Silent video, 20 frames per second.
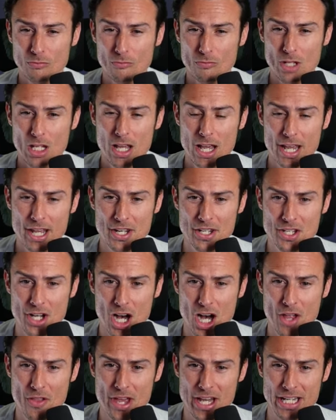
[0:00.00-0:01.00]
And
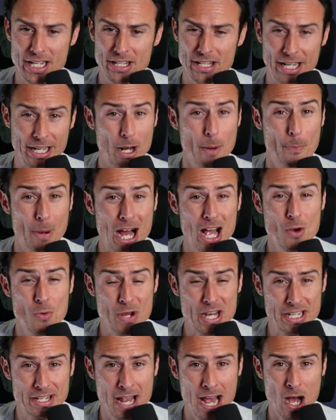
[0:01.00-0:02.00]
they get a bye
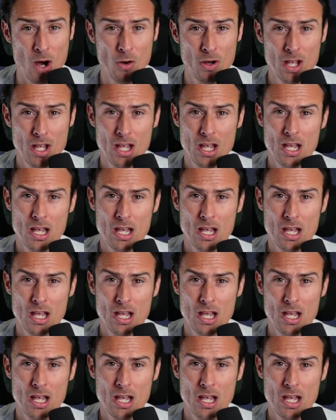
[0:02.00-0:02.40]
week now.